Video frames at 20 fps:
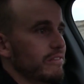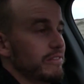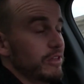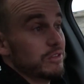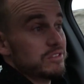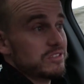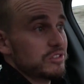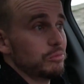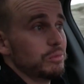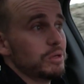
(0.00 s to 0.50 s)

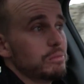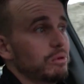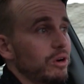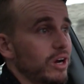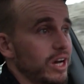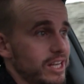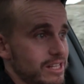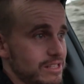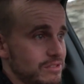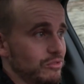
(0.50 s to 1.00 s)
There'll still be
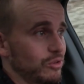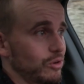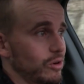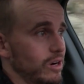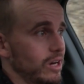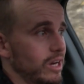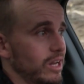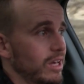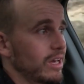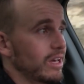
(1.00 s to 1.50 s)
buyers
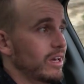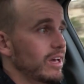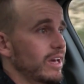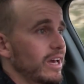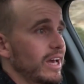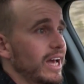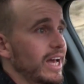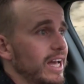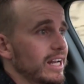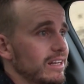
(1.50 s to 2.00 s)
for it,
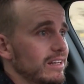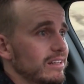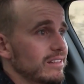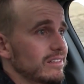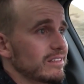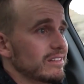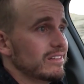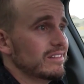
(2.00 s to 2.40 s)
and